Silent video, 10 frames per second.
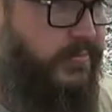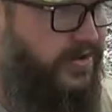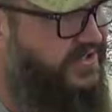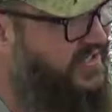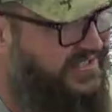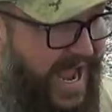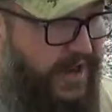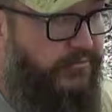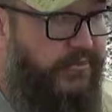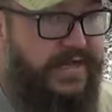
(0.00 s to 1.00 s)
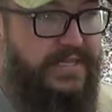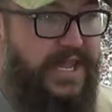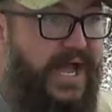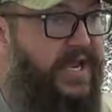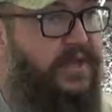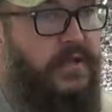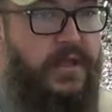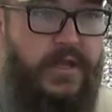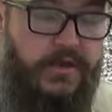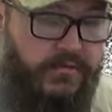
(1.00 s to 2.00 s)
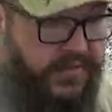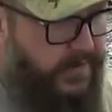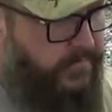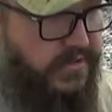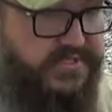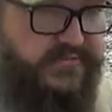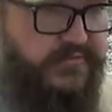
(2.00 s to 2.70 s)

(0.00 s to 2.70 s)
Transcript: person is outright lying when that person